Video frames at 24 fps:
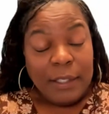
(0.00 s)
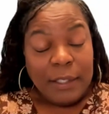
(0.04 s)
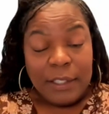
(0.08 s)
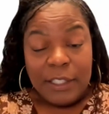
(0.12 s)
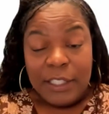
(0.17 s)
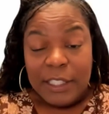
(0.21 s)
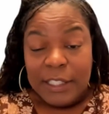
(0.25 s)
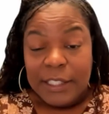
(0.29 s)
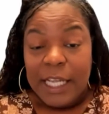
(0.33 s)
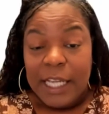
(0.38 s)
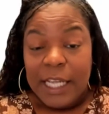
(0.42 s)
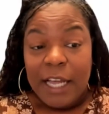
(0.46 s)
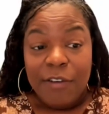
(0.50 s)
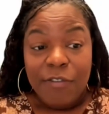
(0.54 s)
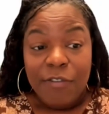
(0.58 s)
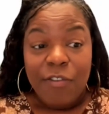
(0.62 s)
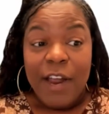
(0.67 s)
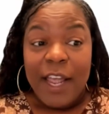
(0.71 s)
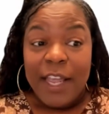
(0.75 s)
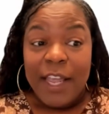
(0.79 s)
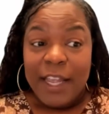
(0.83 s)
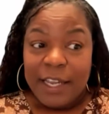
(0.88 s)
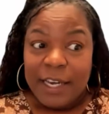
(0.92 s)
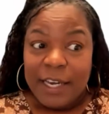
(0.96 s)
just
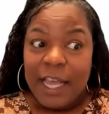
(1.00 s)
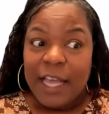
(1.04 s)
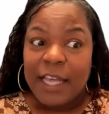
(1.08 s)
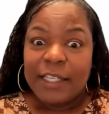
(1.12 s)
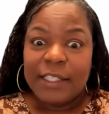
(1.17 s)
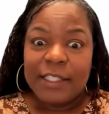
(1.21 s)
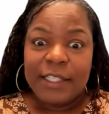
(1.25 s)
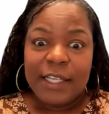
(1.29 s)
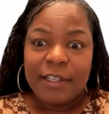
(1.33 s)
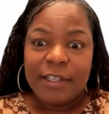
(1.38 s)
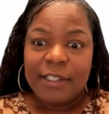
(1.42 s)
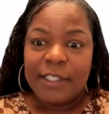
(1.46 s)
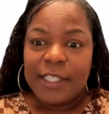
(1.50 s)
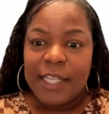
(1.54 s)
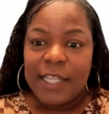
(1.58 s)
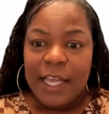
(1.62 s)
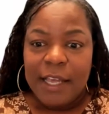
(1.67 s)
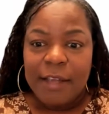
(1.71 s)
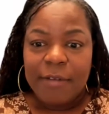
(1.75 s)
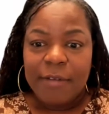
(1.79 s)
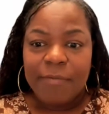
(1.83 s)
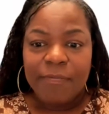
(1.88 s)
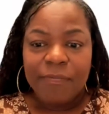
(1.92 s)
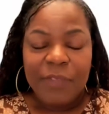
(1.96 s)
unrecognized, I'll
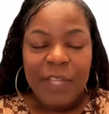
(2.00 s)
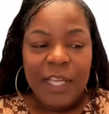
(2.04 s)
say.